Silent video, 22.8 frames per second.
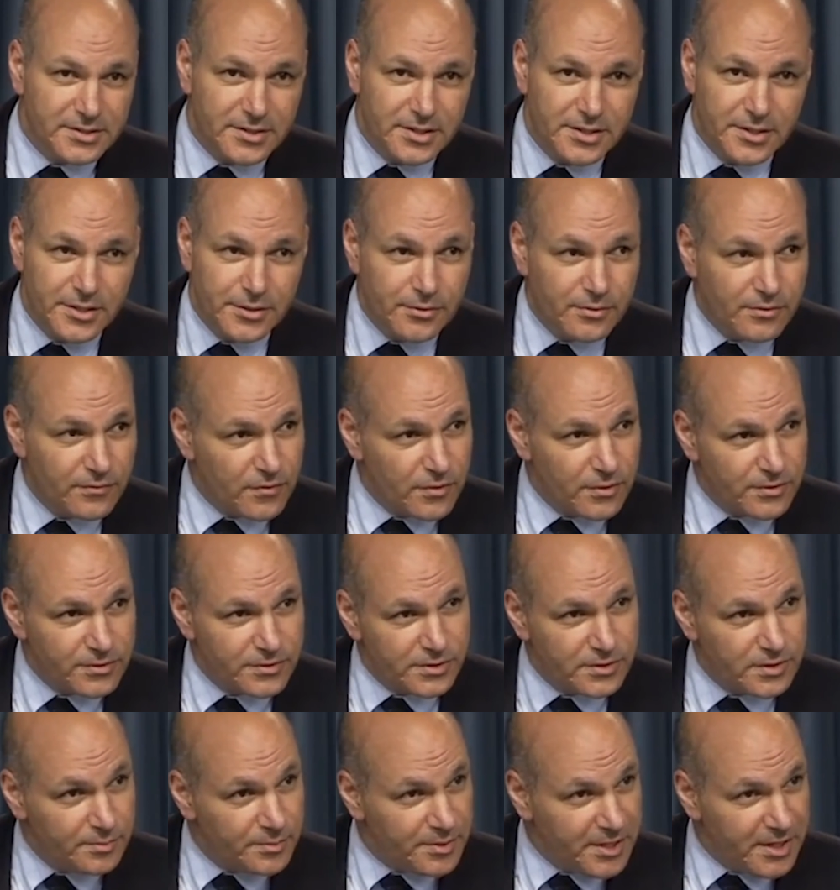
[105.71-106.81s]
of the
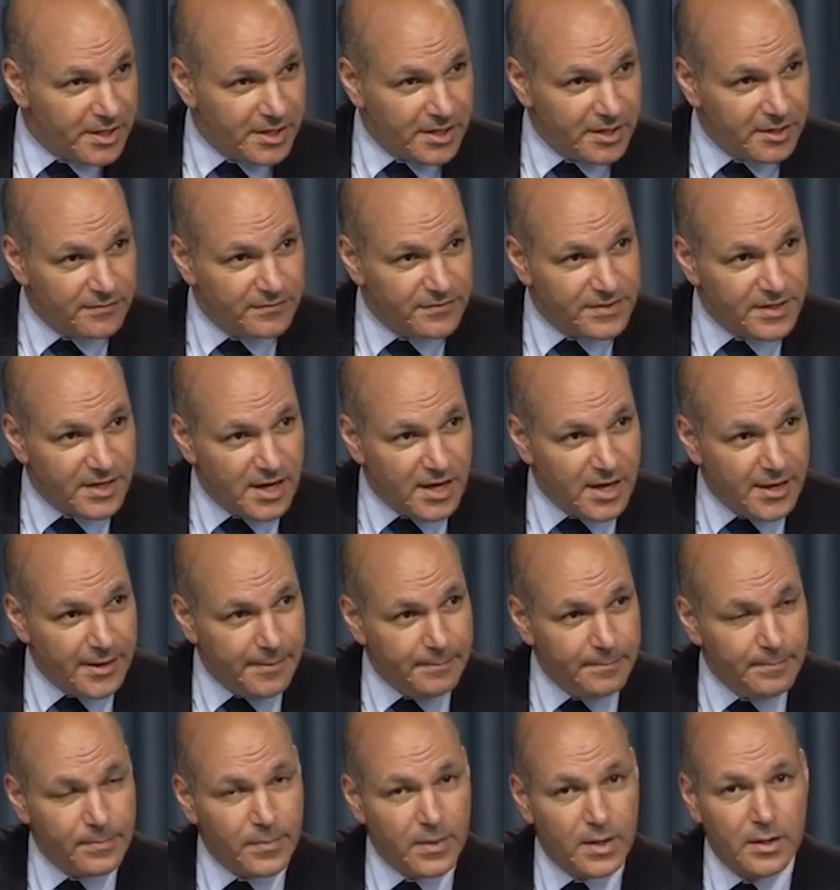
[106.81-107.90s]
universe and the beginning of
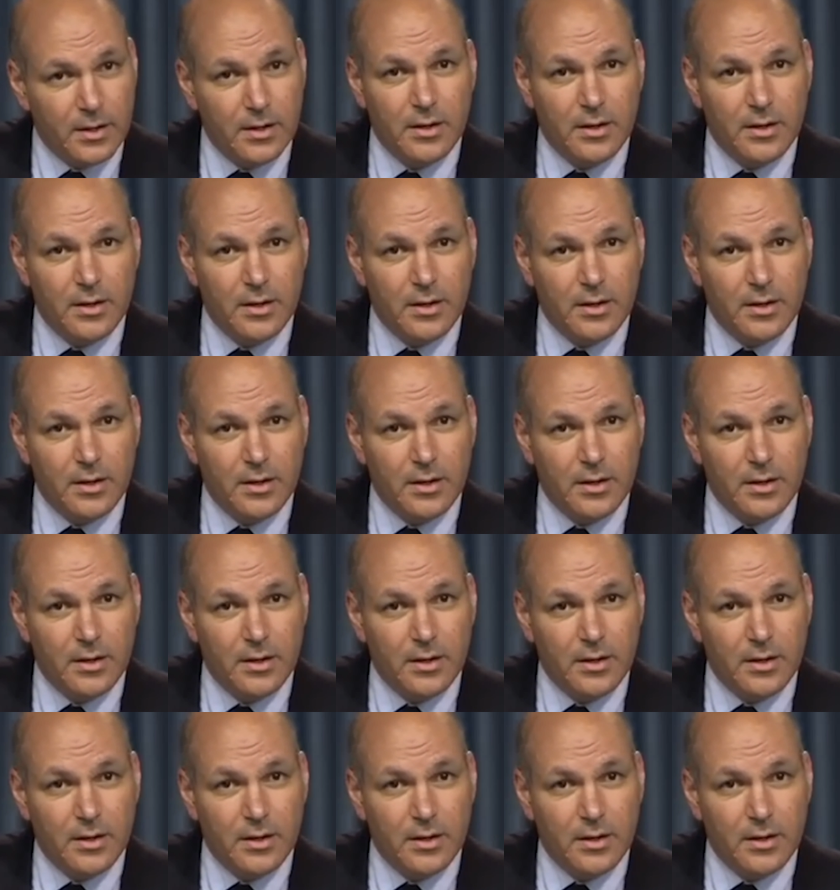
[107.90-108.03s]
time,